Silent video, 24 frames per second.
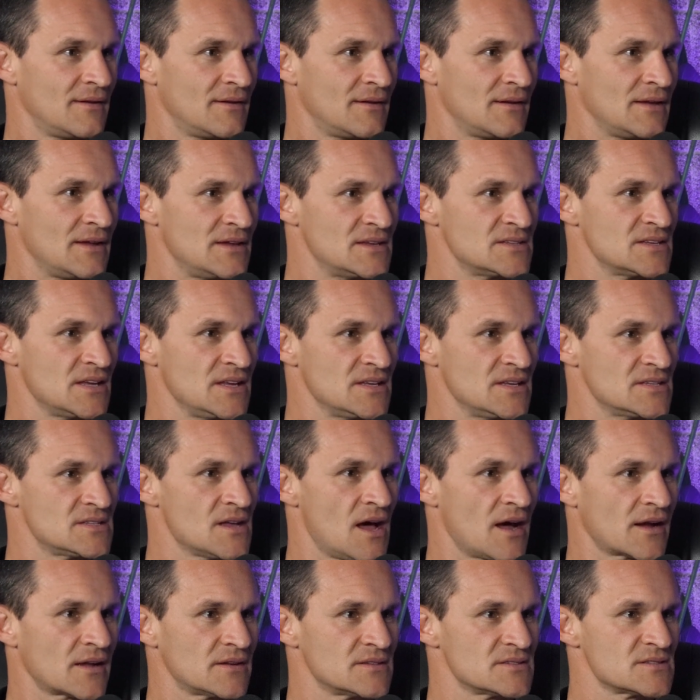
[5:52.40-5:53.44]
He's
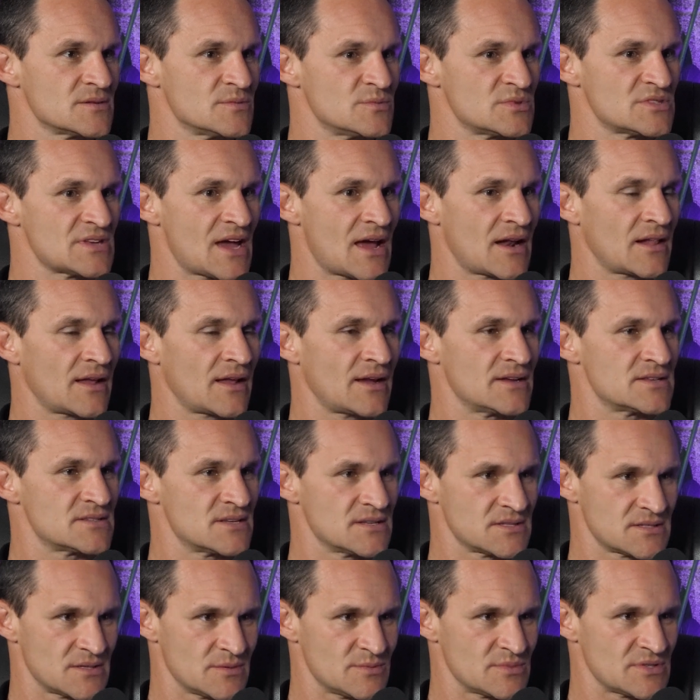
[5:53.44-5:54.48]
knocking some satellite
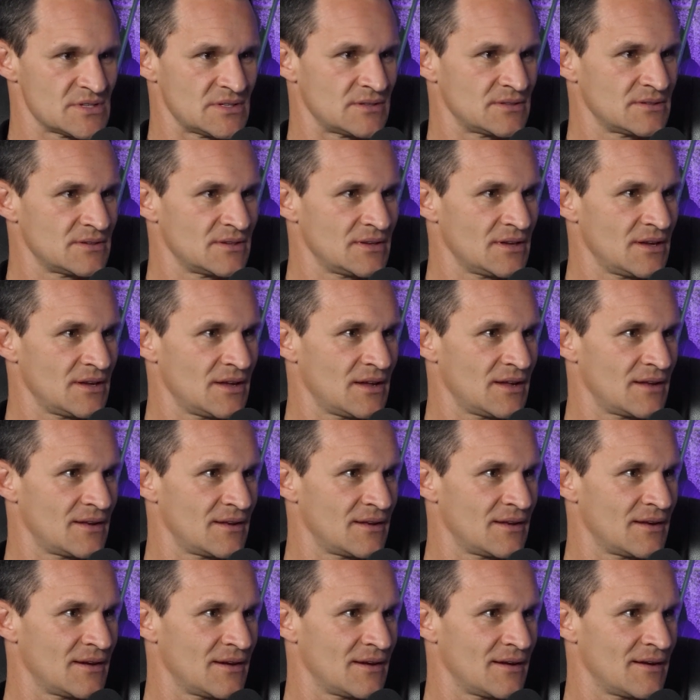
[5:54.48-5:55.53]
systems in
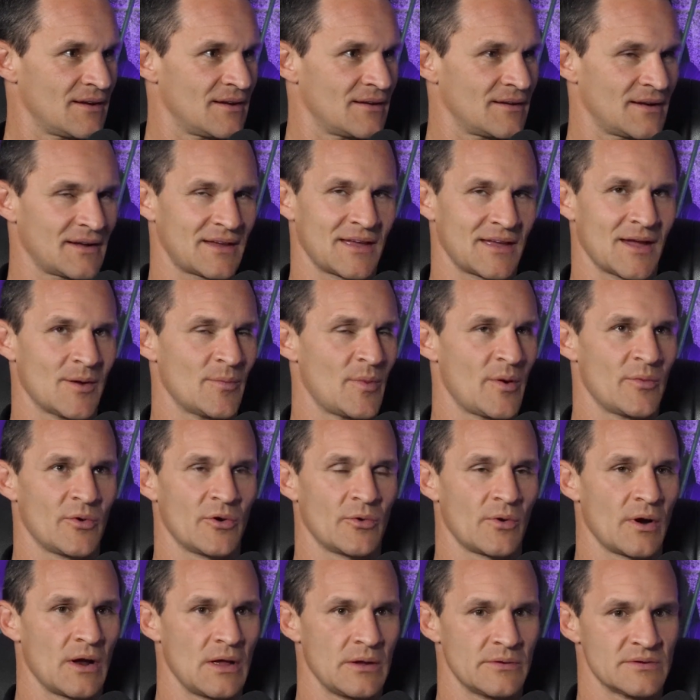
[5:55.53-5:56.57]
I can't remember
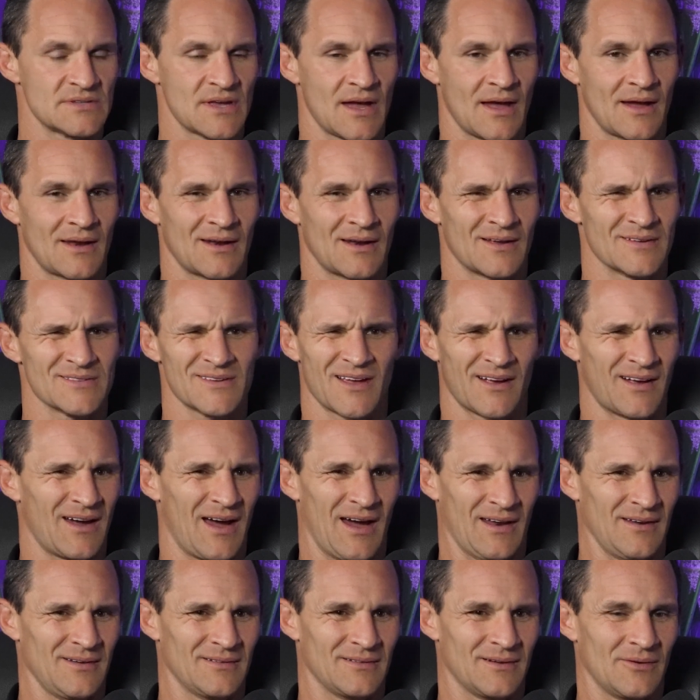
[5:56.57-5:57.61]
where he was at. And I was like, I
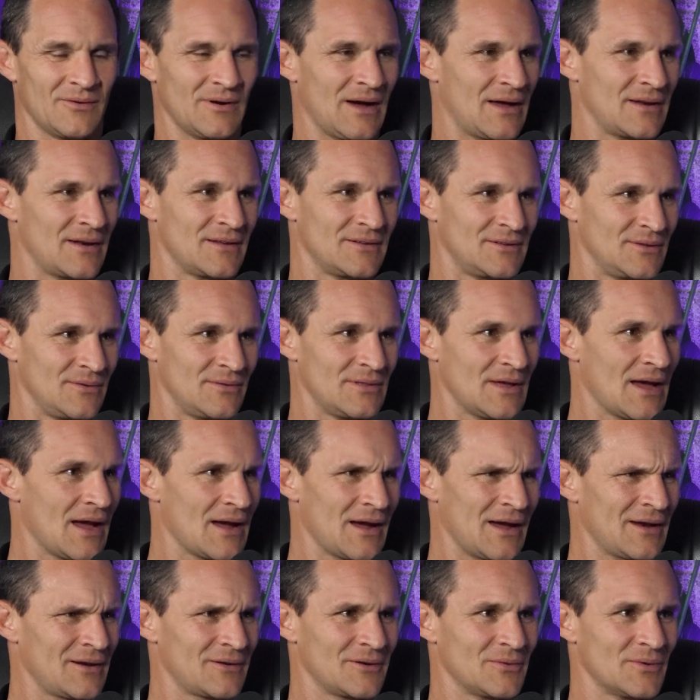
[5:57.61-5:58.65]
don't know how to do that.
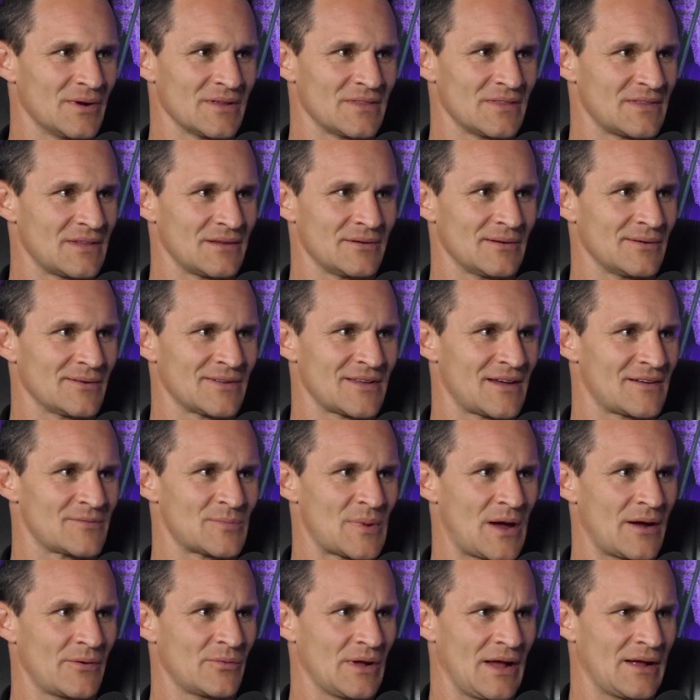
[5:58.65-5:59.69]
I don't know what that's
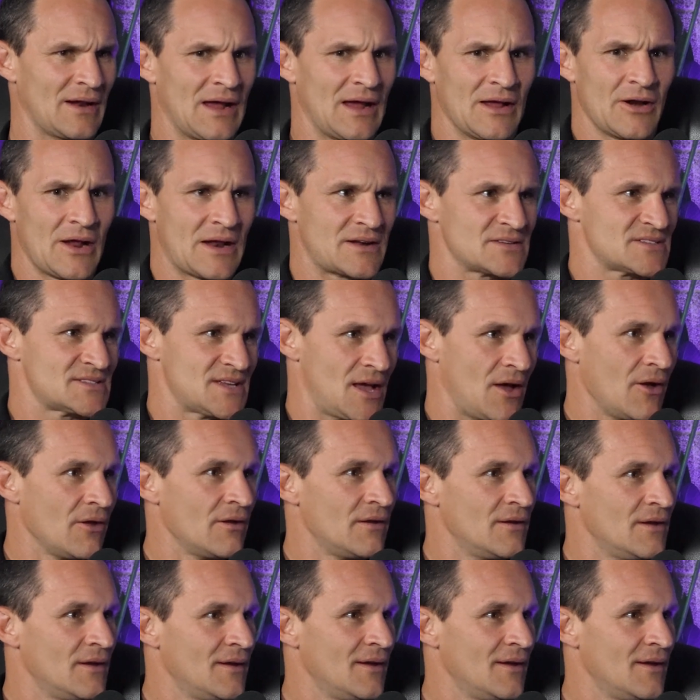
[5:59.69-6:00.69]
about. I don't know how to sell.